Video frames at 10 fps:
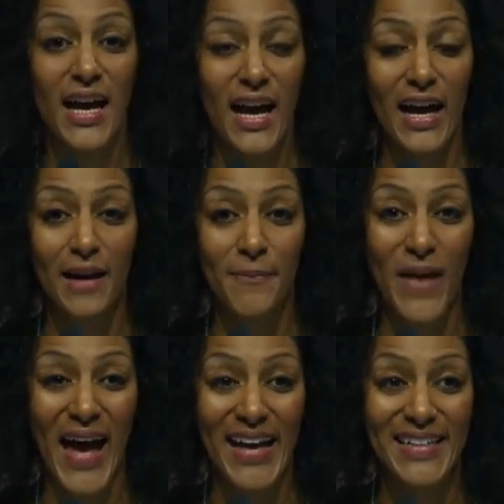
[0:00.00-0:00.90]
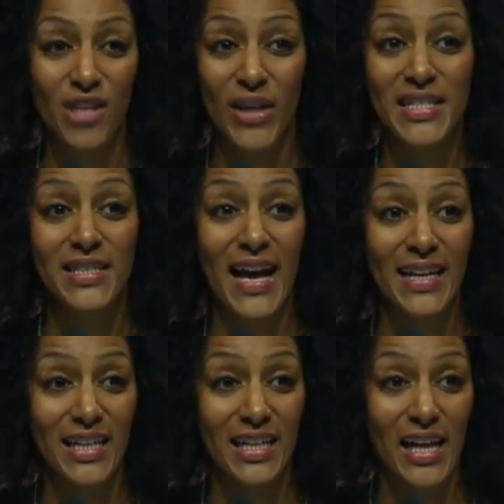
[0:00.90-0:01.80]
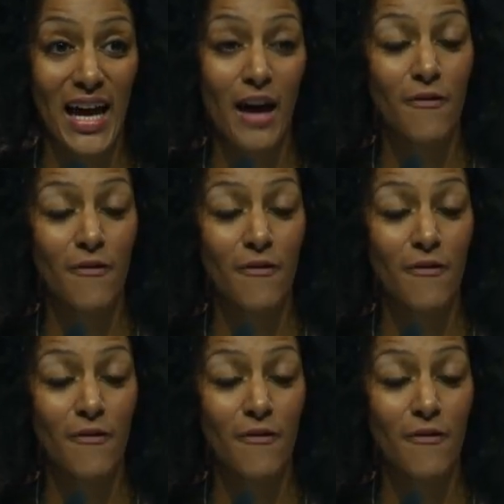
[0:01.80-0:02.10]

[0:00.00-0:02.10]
And I did that in,